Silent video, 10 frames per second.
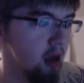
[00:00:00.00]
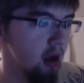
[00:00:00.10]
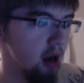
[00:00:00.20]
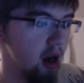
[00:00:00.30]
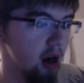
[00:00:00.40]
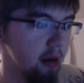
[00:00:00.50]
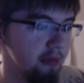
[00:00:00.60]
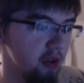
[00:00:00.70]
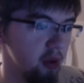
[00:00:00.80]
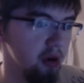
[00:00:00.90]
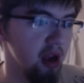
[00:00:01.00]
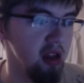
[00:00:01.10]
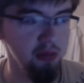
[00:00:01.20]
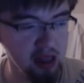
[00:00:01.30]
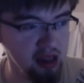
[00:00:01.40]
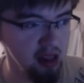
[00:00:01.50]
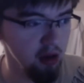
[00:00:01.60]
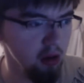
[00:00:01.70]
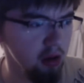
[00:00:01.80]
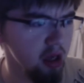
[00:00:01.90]
for her SP
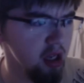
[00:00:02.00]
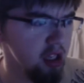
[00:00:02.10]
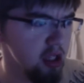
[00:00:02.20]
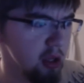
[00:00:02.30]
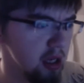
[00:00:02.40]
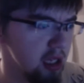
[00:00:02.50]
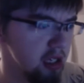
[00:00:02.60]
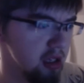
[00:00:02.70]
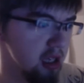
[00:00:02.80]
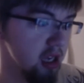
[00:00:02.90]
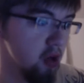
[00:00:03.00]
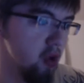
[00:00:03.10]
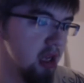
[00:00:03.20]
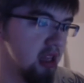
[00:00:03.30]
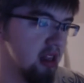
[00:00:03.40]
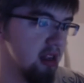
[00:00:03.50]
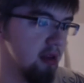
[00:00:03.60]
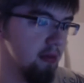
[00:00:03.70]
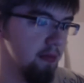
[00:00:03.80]
skill. You can increase